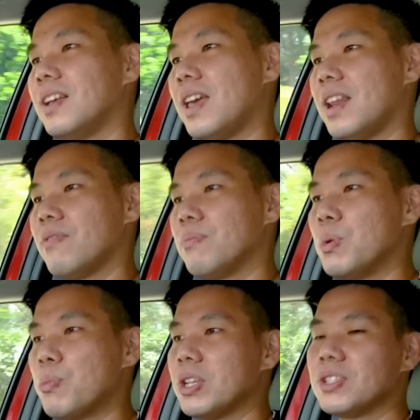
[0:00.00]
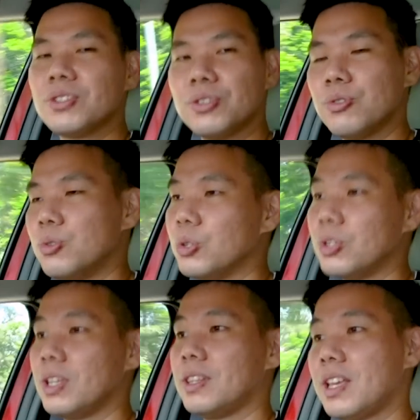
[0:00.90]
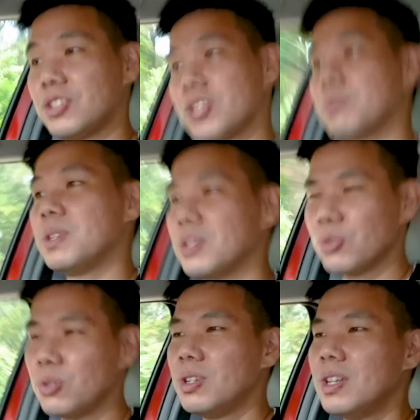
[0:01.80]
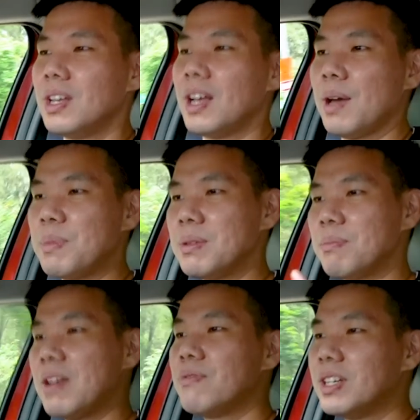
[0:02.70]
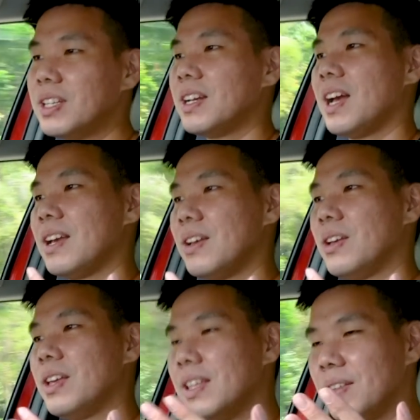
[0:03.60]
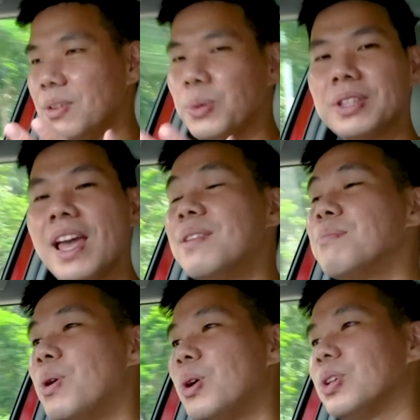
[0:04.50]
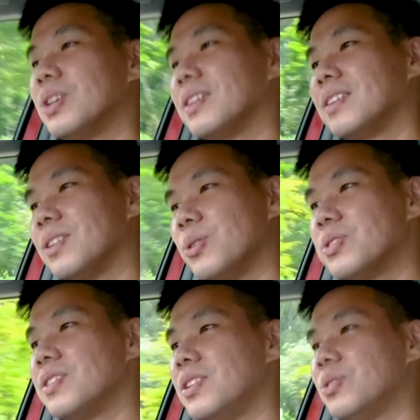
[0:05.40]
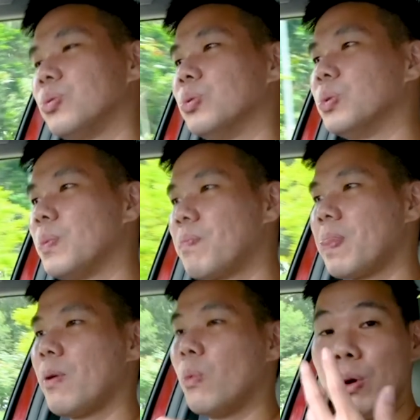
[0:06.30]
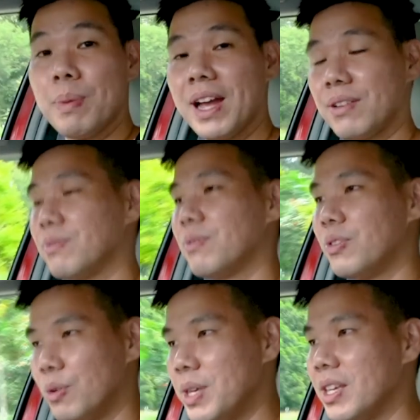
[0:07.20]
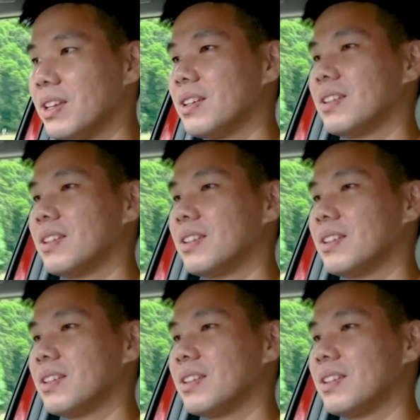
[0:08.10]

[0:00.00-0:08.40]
and have more presence on the road. That's just me. So, I mean, my verdict, it will tend more closely to will buy for me.